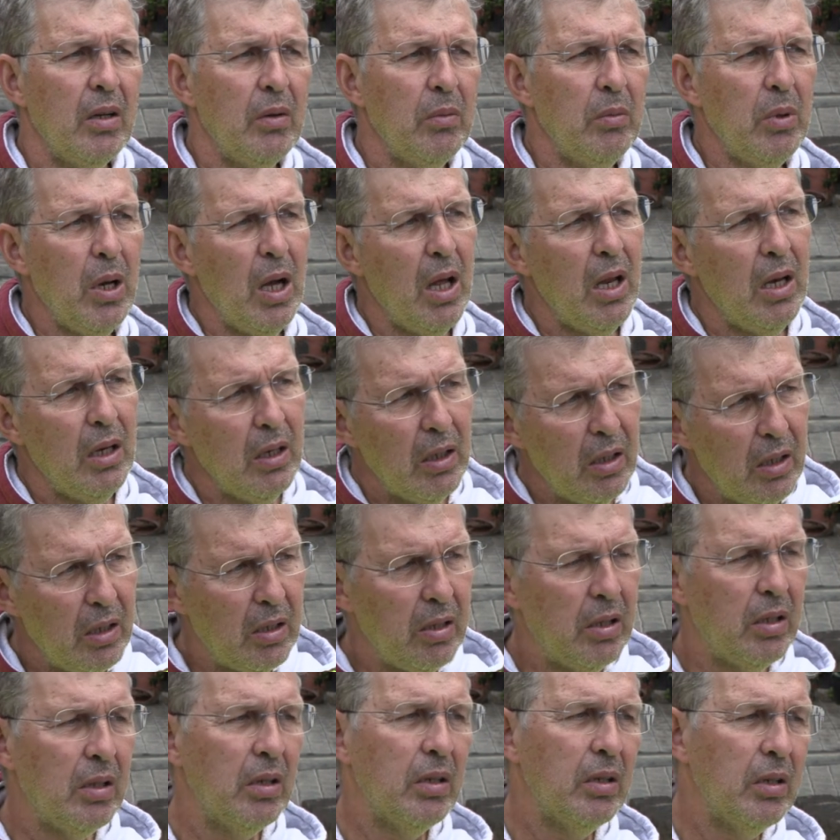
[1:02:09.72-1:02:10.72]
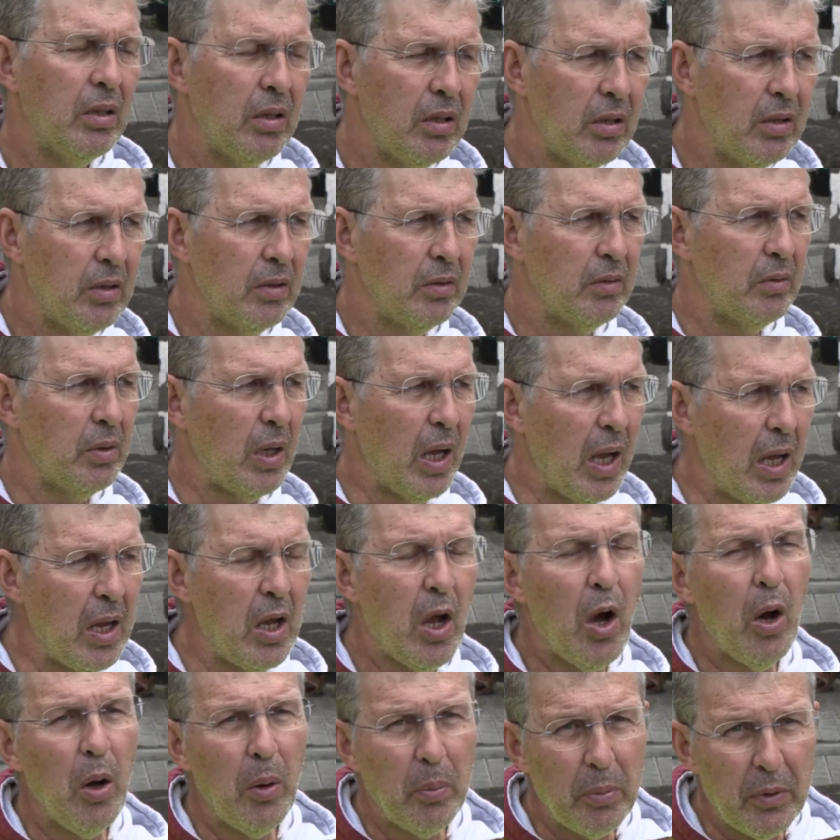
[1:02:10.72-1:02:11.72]
Well, I
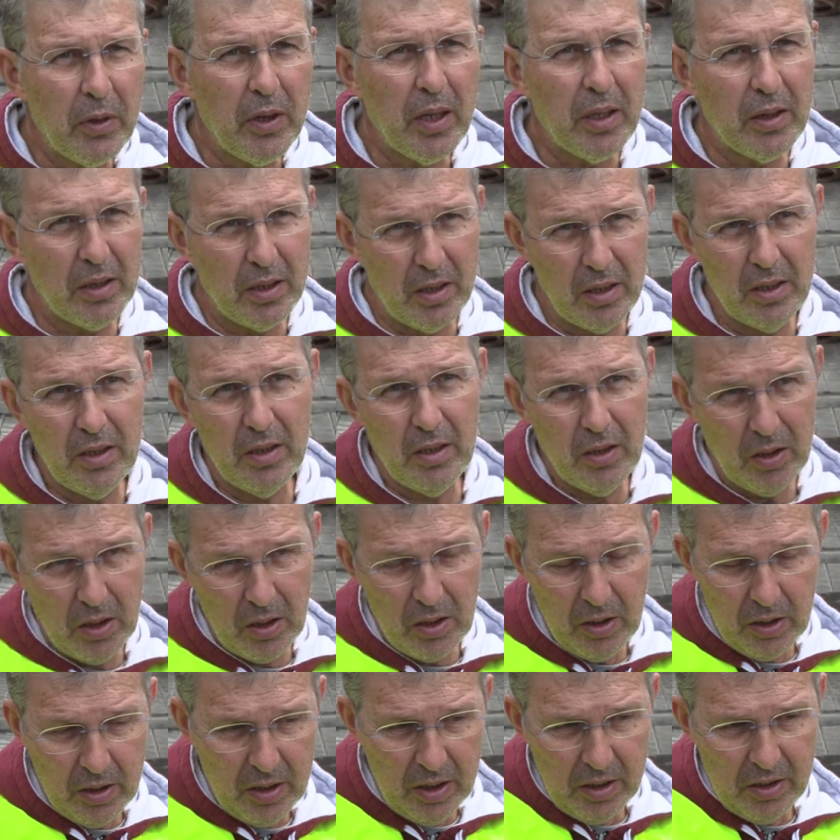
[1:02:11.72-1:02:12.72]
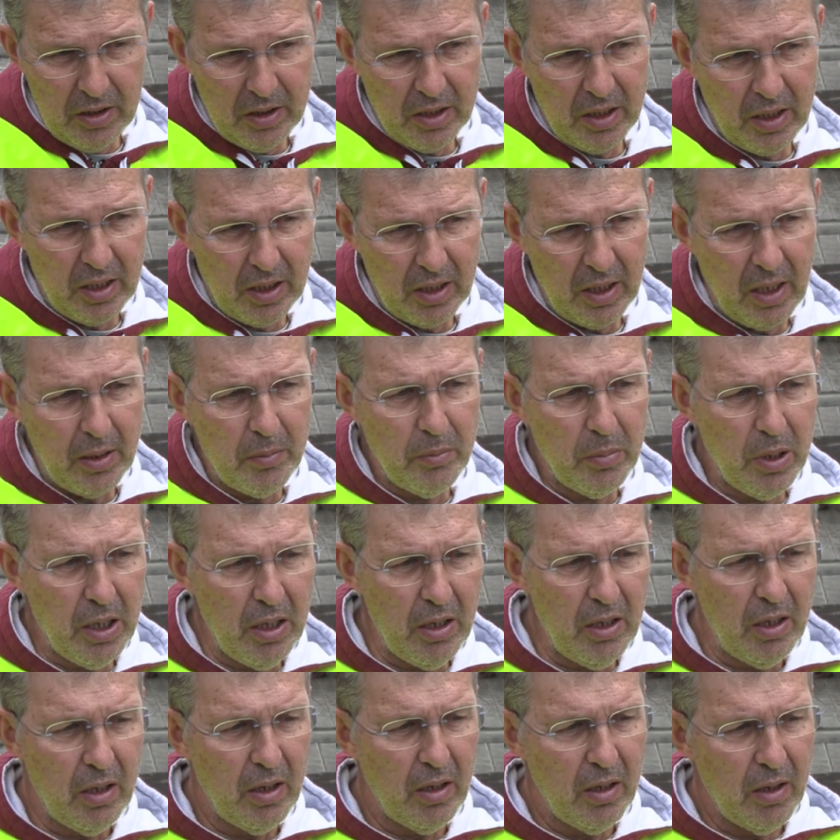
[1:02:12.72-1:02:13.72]
hope that this can
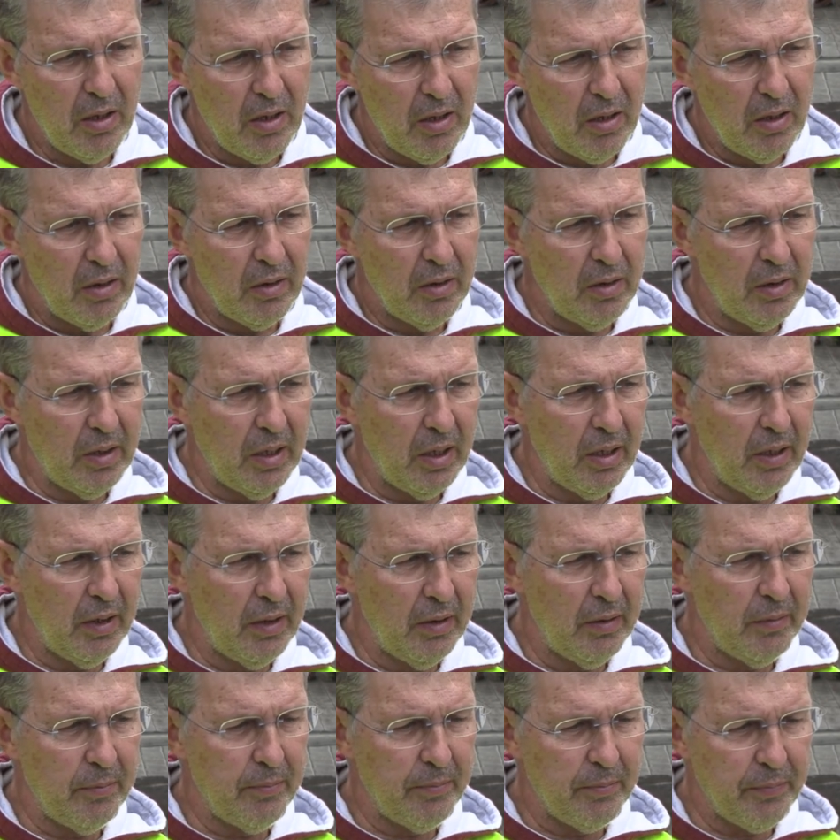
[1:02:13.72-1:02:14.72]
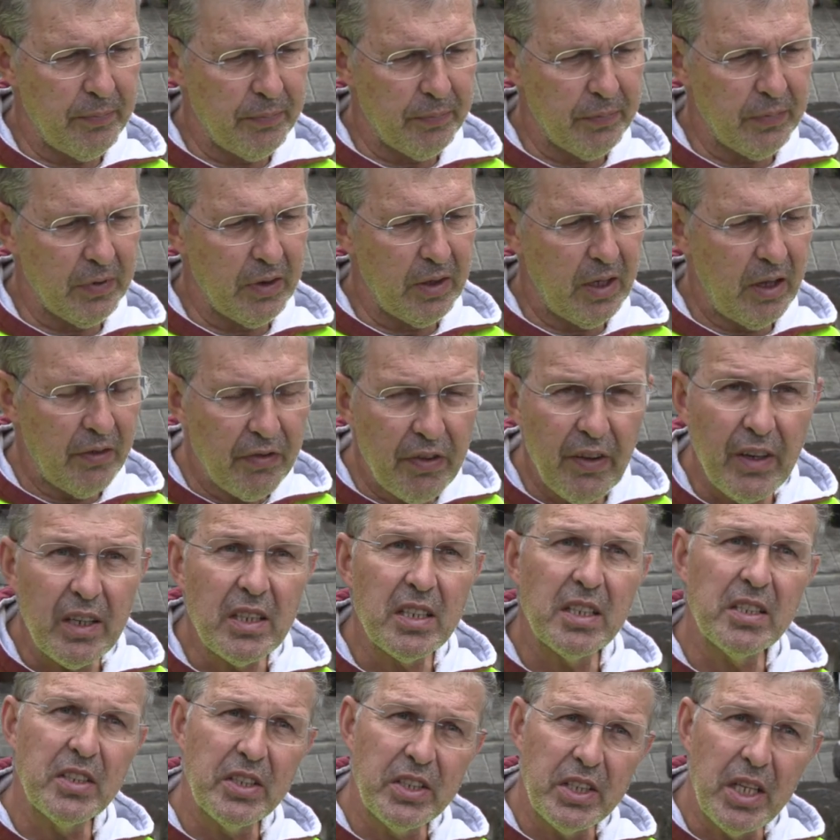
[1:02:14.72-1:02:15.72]
be the, the
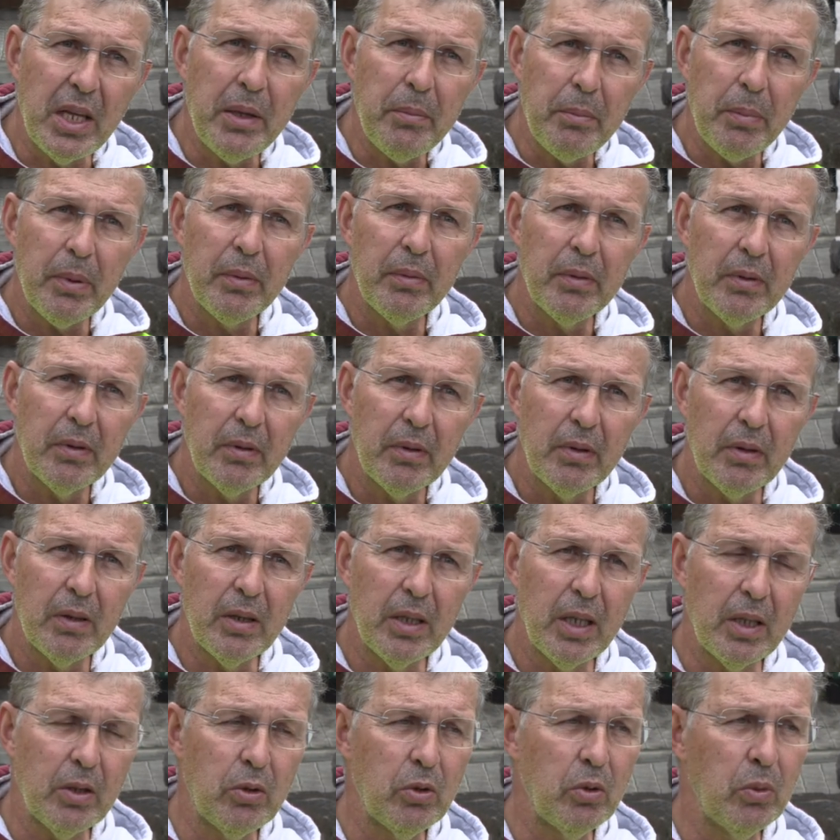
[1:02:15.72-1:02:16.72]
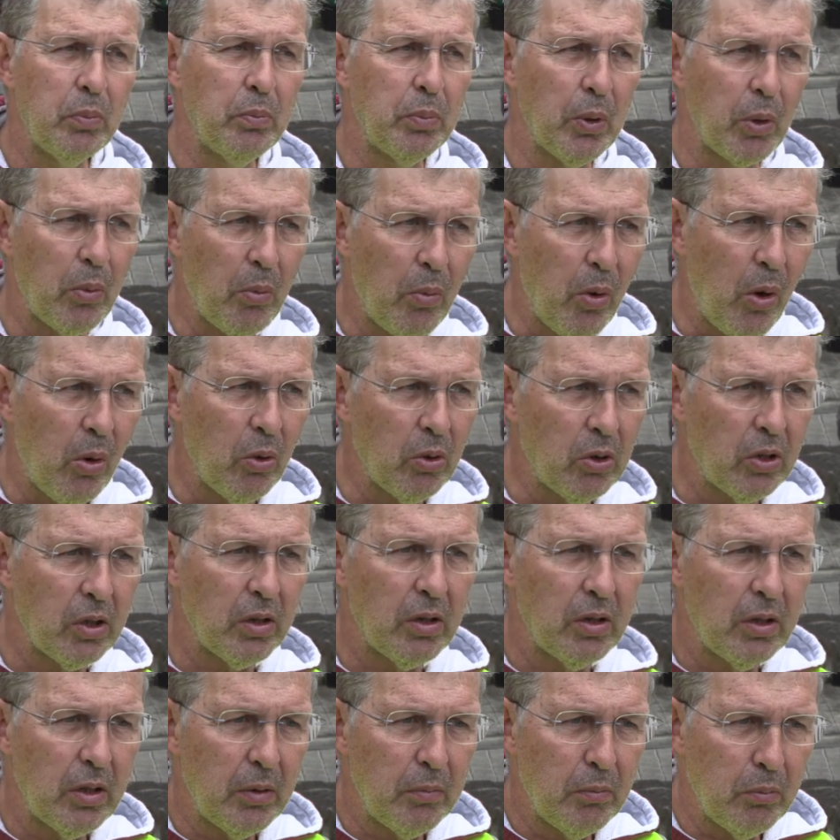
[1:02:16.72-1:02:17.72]
first step that to promote
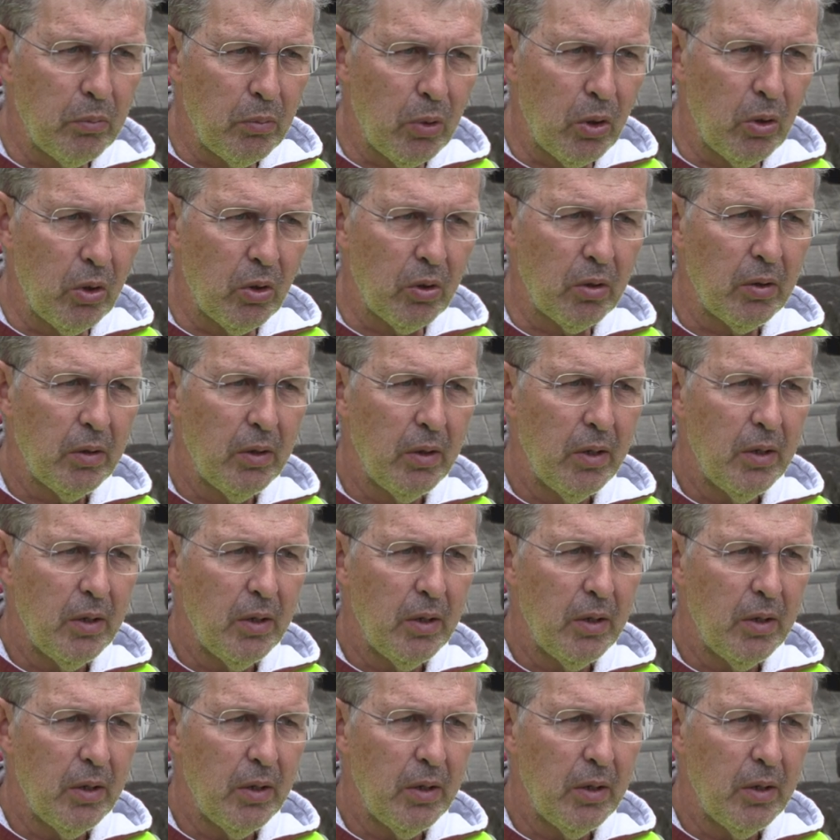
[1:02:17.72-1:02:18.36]
the more